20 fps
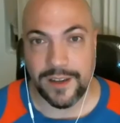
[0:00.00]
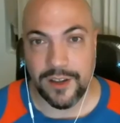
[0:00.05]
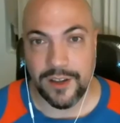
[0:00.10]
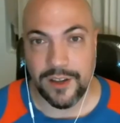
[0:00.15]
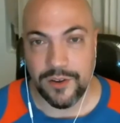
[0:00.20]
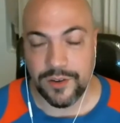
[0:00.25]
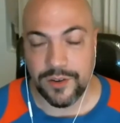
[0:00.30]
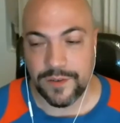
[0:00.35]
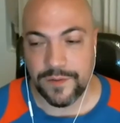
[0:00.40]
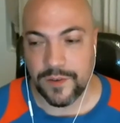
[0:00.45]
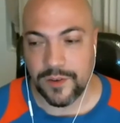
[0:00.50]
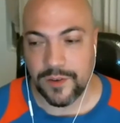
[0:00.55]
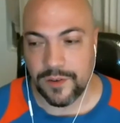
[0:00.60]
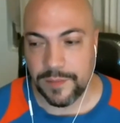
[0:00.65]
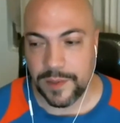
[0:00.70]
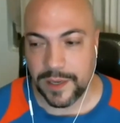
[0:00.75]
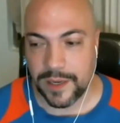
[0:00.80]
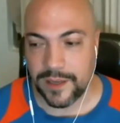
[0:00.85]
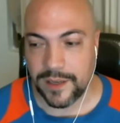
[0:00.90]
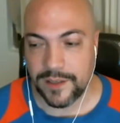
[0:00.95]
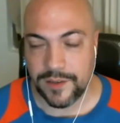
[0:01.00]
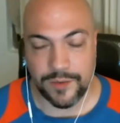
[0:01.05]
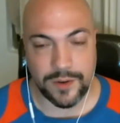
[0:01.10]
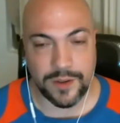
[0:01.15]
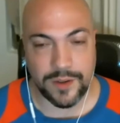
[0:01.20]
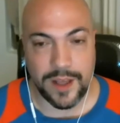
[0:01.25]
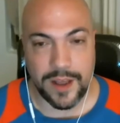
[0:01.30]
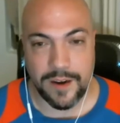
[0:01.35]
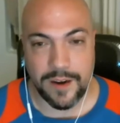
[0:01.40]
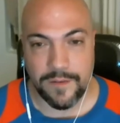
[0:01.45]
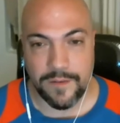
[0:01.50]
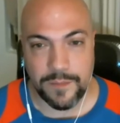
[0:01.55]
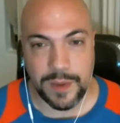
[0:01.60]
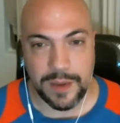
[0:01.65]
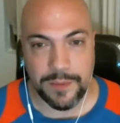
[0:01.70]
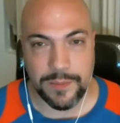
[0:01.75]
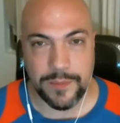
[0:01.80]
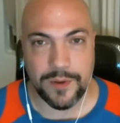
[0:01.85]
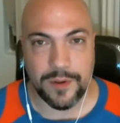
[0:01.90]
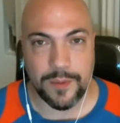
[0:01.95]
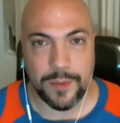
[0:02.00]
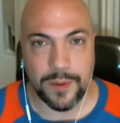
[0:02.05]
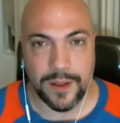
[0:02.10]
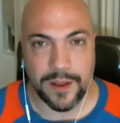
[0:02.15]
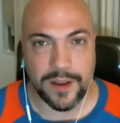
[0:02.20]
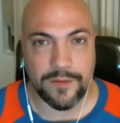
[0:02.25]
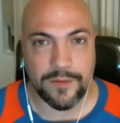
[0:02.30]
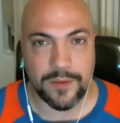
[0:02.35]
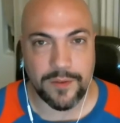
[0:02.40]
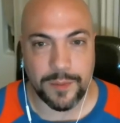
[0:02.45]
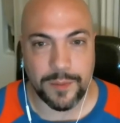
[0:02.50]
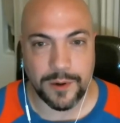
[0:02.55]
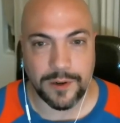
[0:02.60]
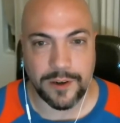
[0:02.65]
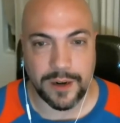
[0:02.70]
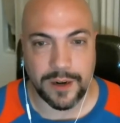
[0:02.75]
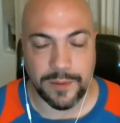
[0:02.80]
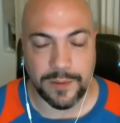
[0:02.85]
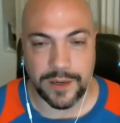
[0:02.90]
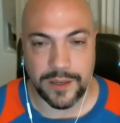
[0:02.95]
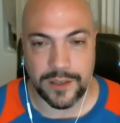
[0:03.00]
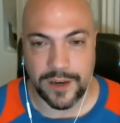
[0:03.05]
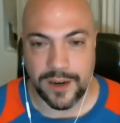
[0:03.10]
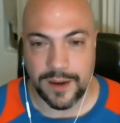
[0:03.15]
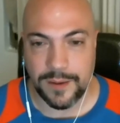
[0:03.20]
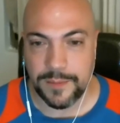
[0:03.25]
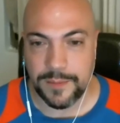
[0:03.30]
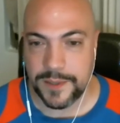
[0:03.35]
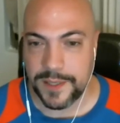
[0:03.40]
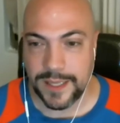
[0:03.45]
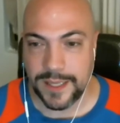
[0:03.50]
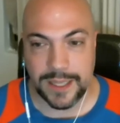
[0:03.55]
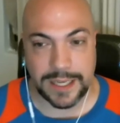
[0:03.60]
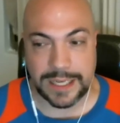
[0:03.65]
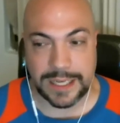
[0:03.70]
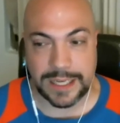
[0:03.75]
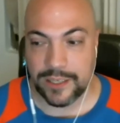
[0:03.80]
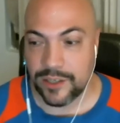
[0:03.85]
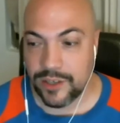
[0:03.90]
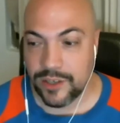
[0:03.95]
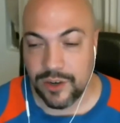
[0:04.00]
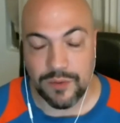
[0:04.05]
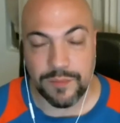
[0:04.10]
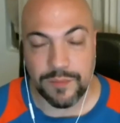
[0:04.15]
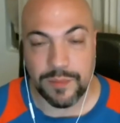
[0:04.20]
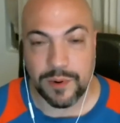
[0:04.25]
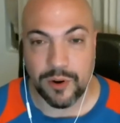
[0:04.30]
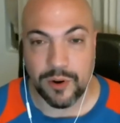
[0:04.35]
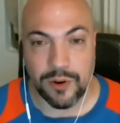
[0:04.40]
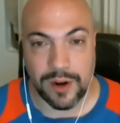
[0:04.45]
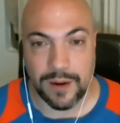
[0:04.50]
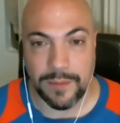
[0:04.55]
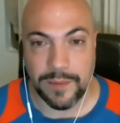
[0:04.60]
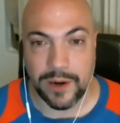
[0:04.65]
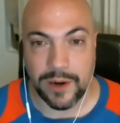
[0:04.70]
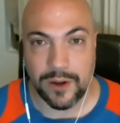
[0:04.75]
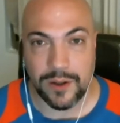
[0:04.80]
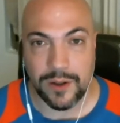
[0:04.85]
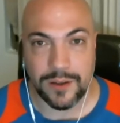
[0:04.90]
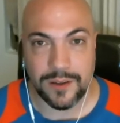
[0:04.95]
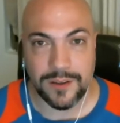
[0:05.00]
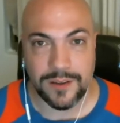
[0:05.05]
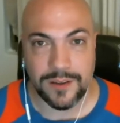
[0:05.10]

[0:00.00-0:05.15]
useful because there were a lot of people applying for programming jobs that like just don't program at all.